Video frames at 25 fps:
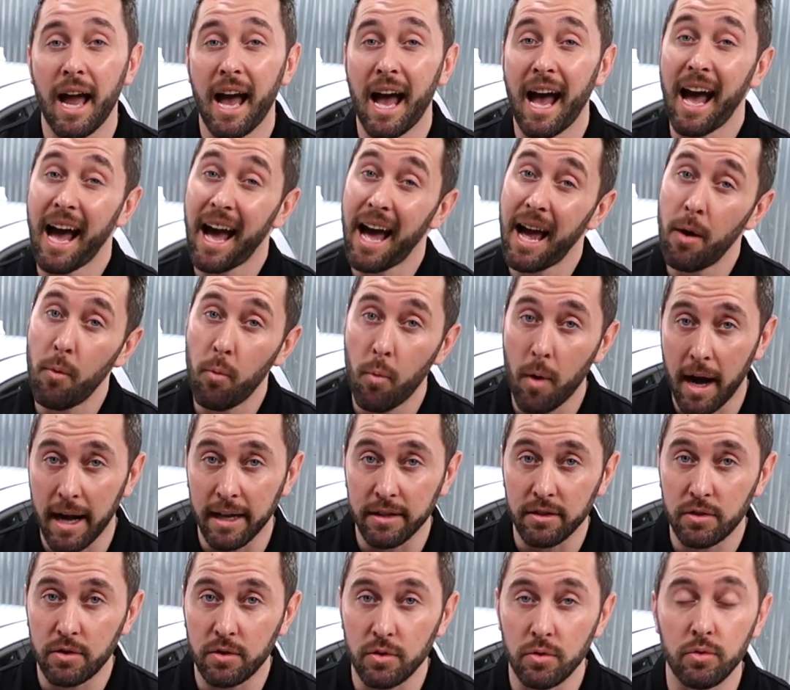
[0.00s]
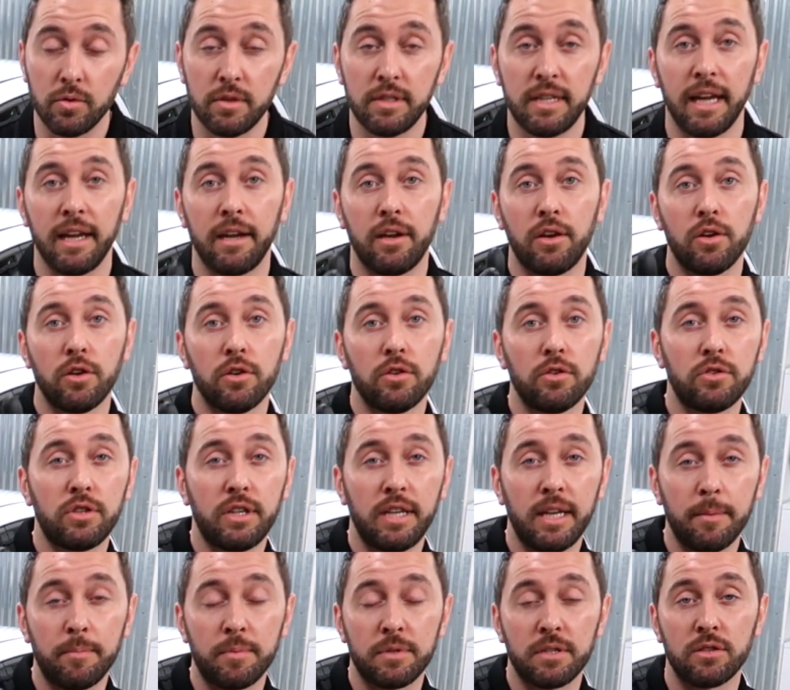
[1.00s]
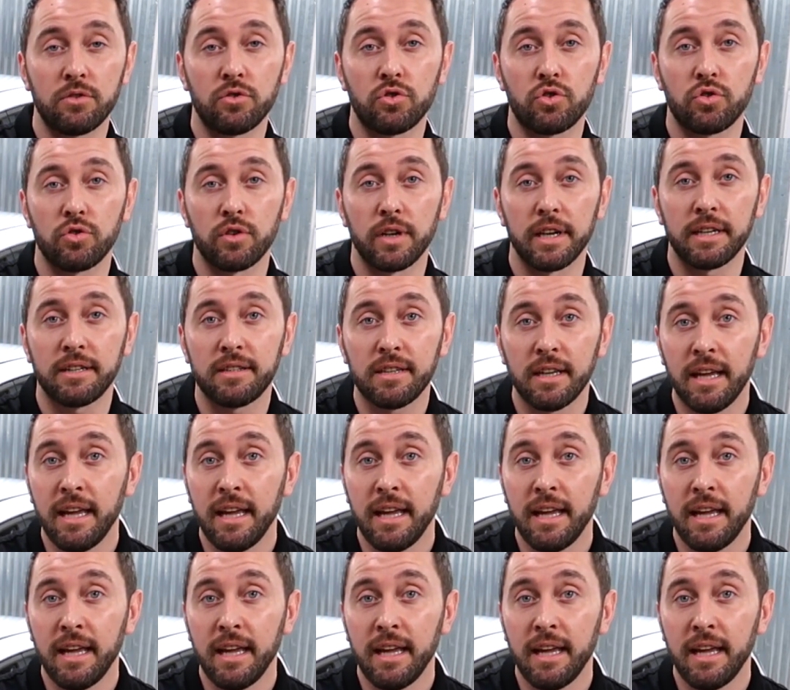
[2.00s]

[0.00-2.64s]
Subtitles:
I want to, take your tips and tricks,